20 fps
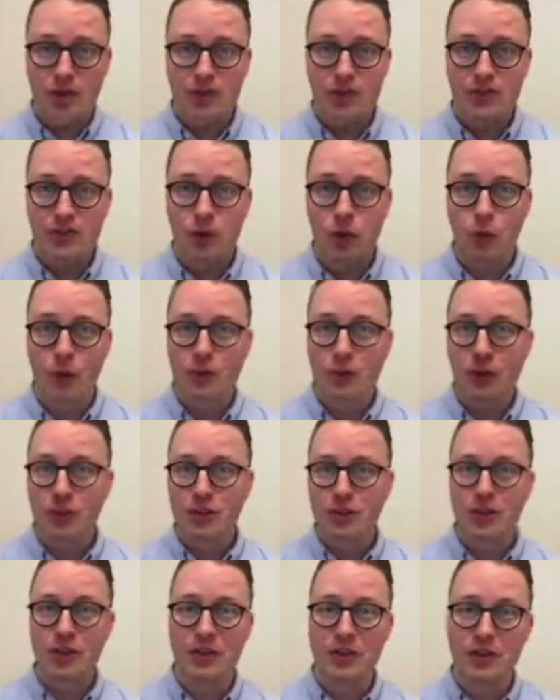And so we've
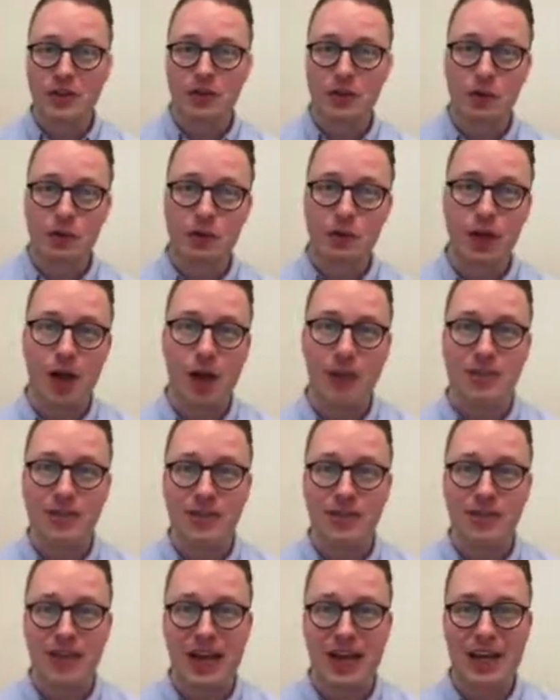also got this beautiful
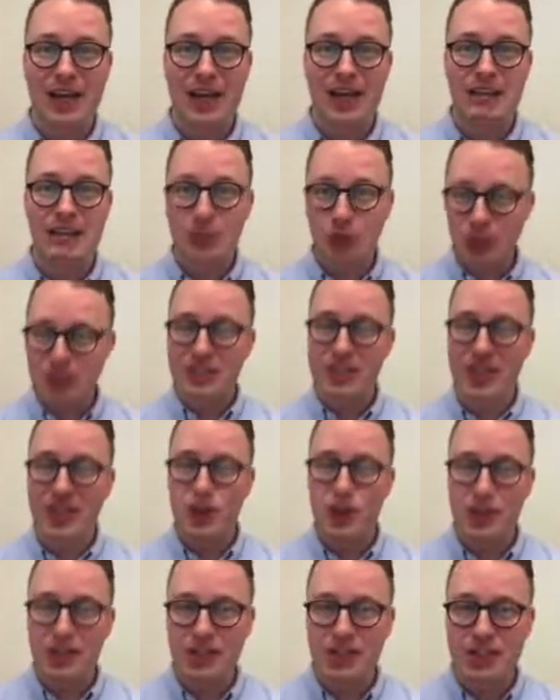option that if it's going to take a
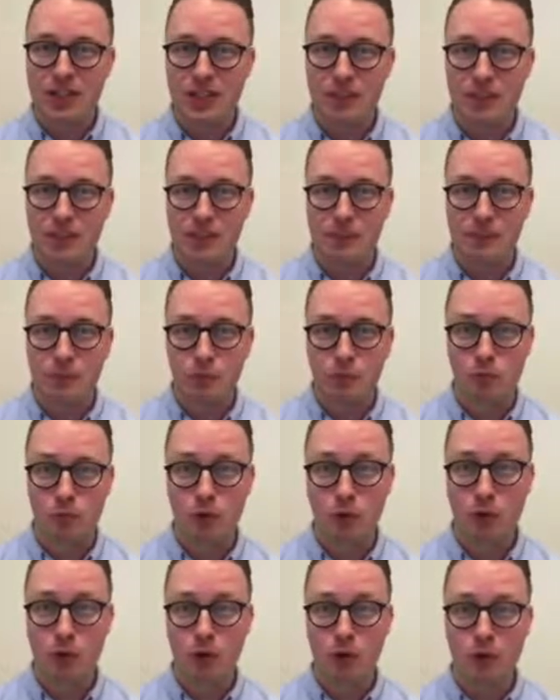while to generate the
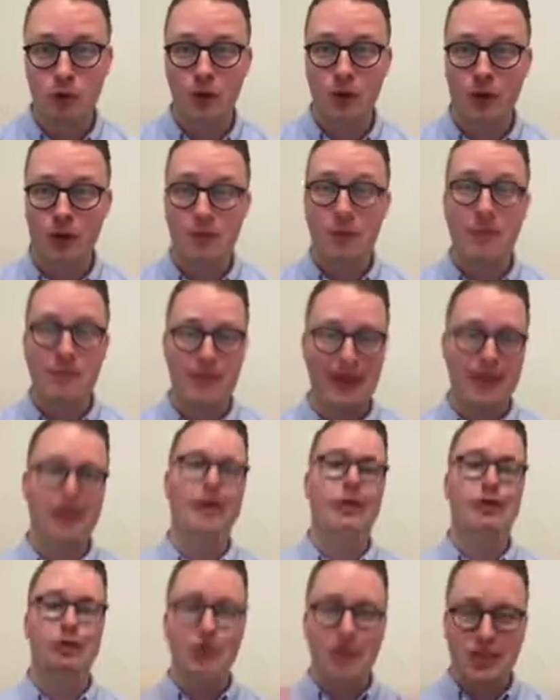report, rather than making
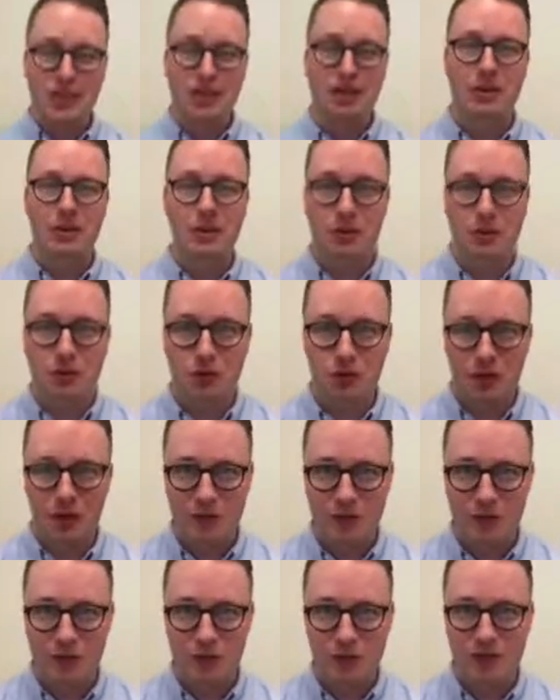you stare at this screen
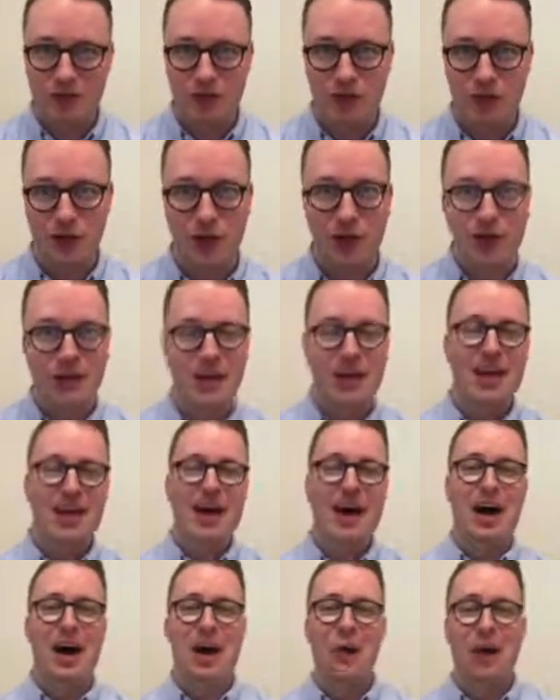for the rest of your life
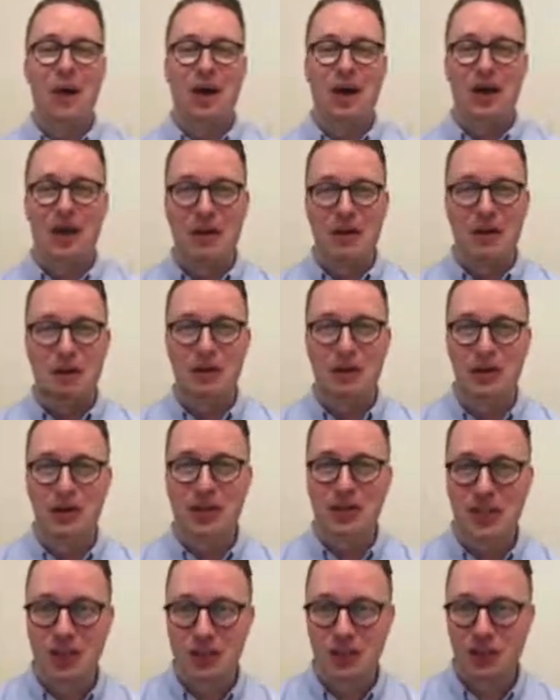while that report
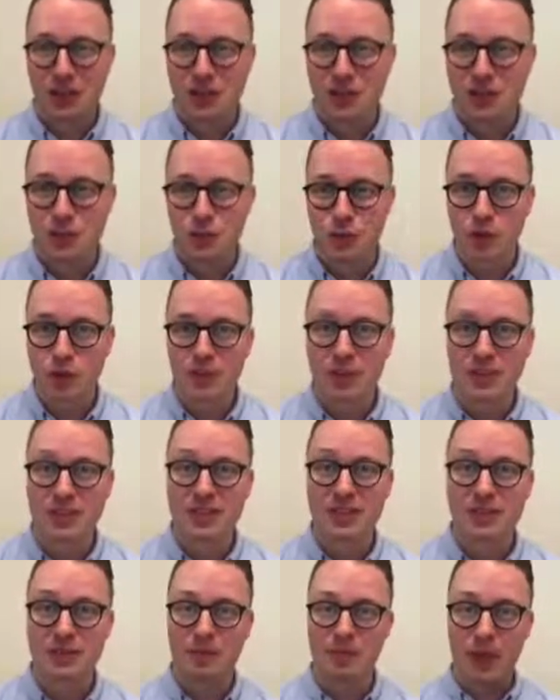generates, we're going to
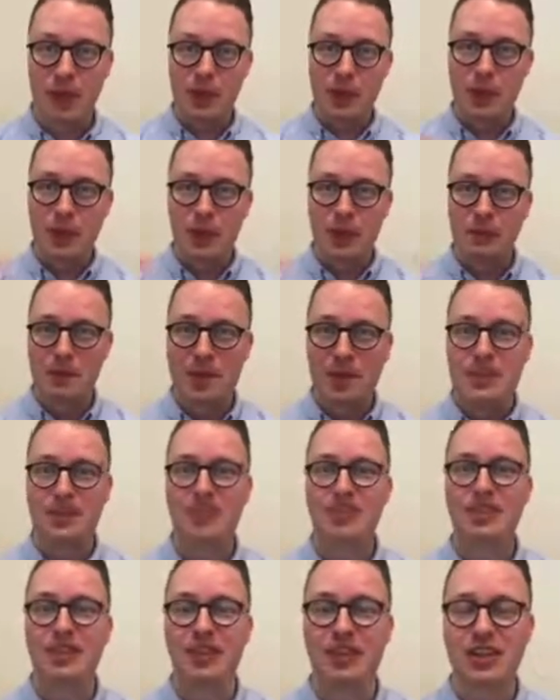pop up a little
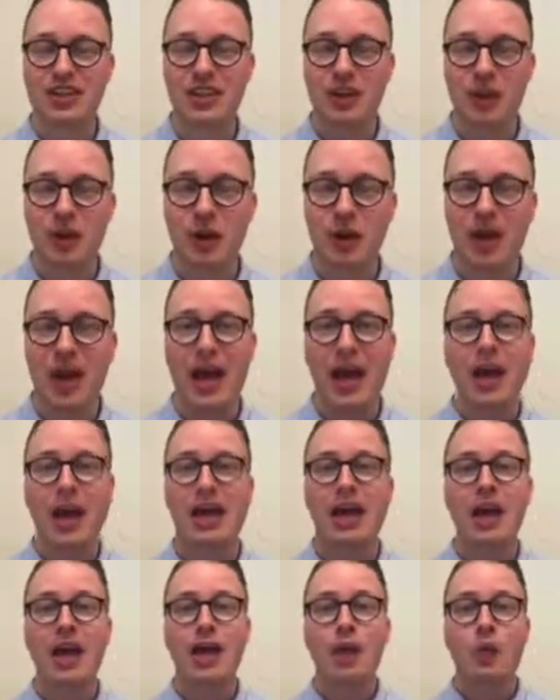message that lets you know,
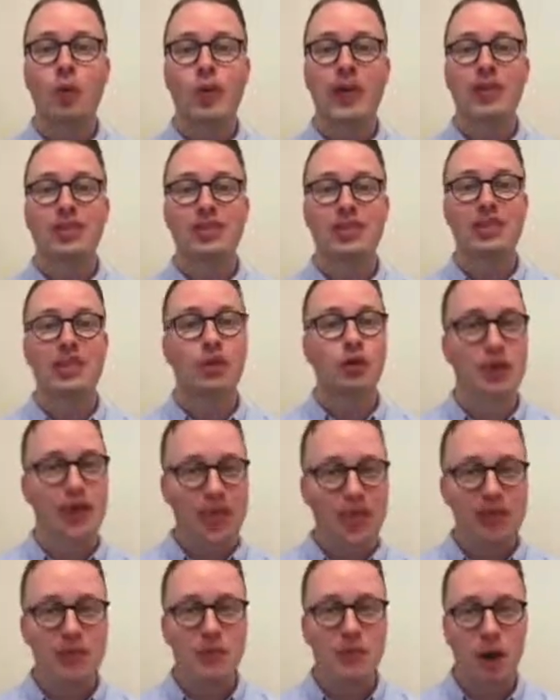hey, we can send you an
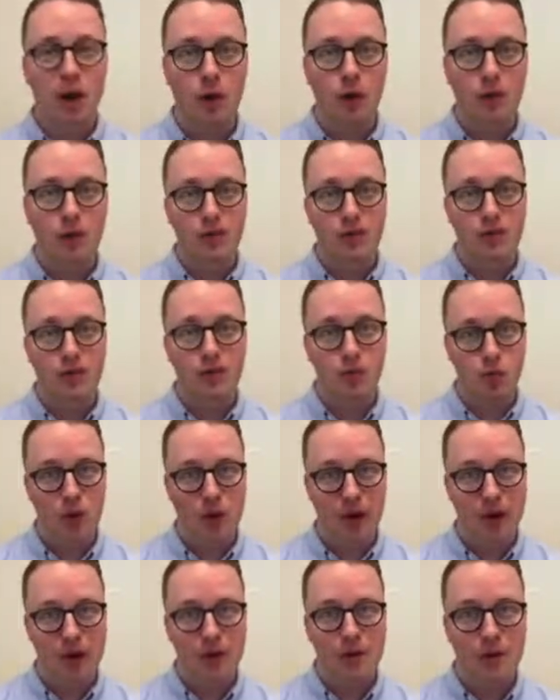email when this is
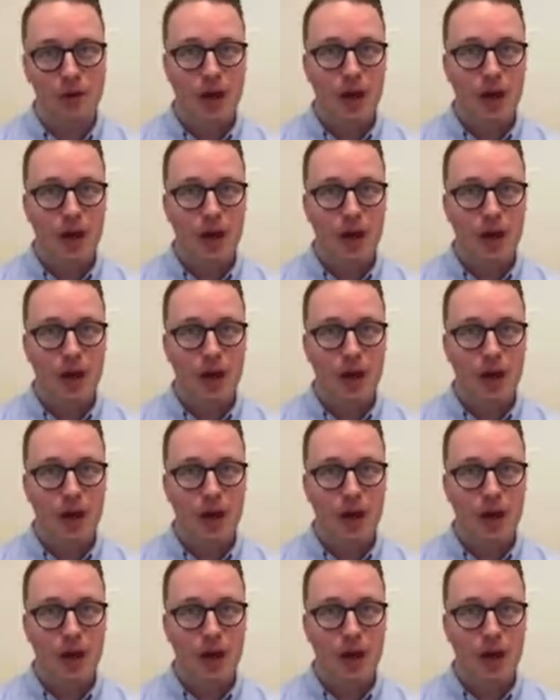ready